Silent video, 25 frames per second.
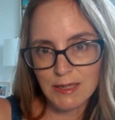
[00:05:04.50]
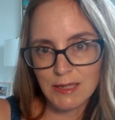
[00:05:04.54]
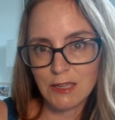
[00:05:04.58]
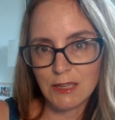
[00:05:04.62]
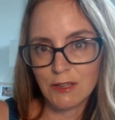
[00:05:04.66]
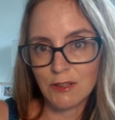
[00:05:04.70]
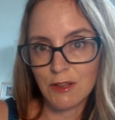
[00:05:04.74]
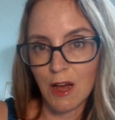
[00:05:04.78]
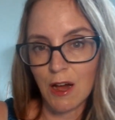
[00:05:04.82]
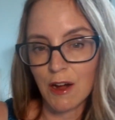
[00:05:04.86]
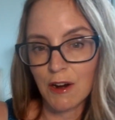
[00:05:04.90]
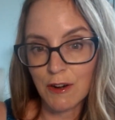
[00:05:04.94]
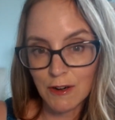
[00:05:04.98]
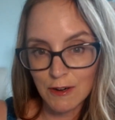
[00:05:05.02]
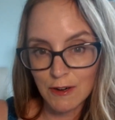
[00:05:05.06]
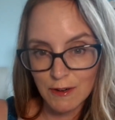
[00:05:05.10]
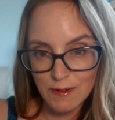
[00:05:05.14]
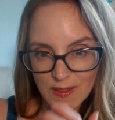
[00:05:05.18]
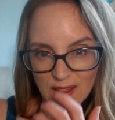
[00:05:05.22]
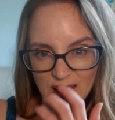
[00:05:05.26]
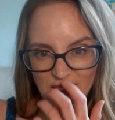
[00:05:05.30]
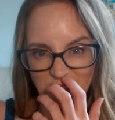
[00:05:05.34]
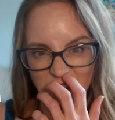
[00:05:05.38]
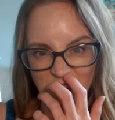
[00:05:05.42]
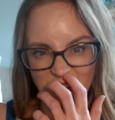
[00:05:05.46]
longer
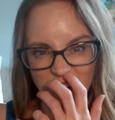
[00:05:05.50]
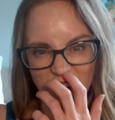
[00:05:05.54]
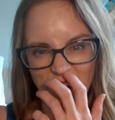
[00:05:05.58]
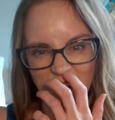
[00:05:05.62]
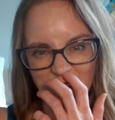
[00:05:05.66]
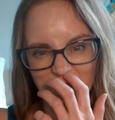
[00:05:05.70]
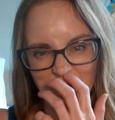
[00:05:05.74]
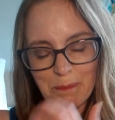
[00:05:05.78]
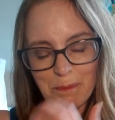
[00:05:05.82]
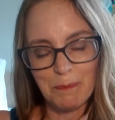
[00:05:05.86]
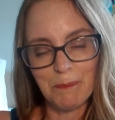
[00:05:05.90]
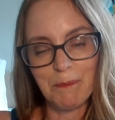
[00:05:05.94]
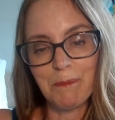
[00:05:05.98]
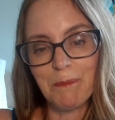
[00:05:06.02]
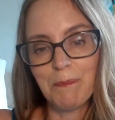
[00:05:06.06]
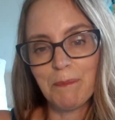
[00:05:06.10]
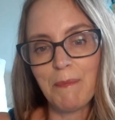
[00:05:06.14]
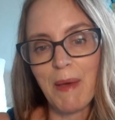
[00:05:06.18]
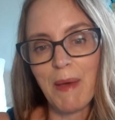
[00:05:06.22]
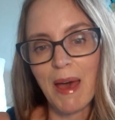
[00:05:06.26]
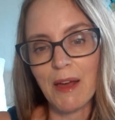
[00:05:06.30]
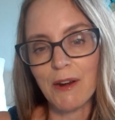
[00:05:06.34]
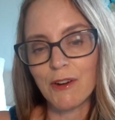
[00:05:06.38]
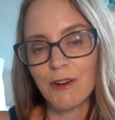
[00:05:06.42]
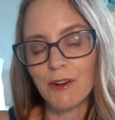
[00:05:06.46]
than the
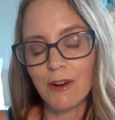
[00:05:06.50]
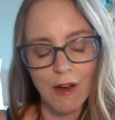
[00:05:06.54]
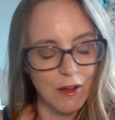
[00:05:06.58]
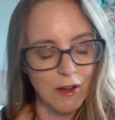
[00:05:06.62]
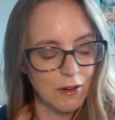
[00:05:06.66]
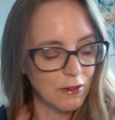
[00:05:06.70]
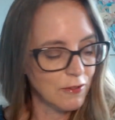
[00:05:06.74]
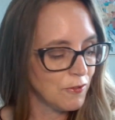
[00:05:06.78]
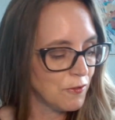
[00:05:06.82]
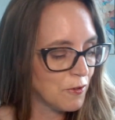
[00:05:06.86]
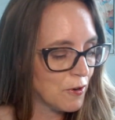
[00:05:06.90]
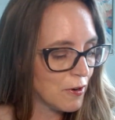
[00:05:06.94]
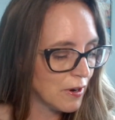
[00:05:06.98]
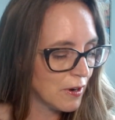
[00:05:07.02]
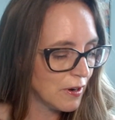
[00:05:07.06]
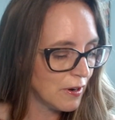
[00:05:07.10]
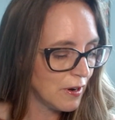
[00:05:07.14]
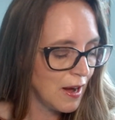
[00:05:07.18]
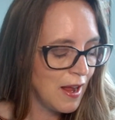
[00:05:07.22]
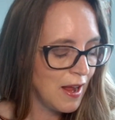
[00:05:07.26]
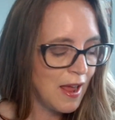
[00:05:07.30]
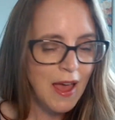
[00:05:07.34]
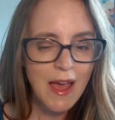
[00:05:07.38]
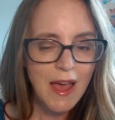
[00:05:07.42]
pattern called for,